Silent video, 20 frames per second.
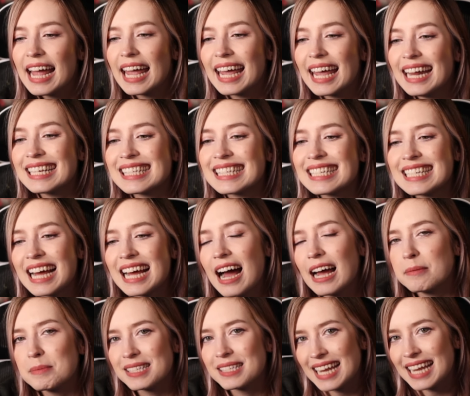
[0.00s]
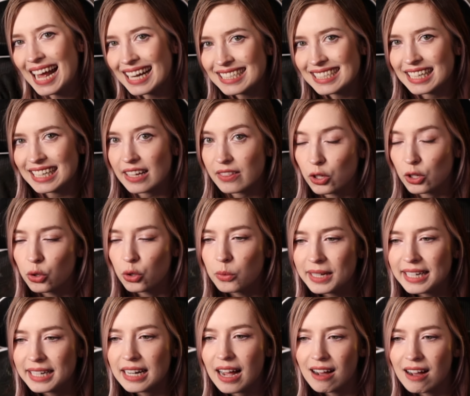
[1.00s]
It is the ×10 to get the
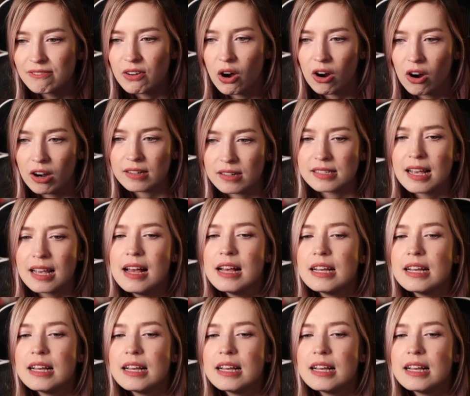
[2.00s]
Queen of Hearts.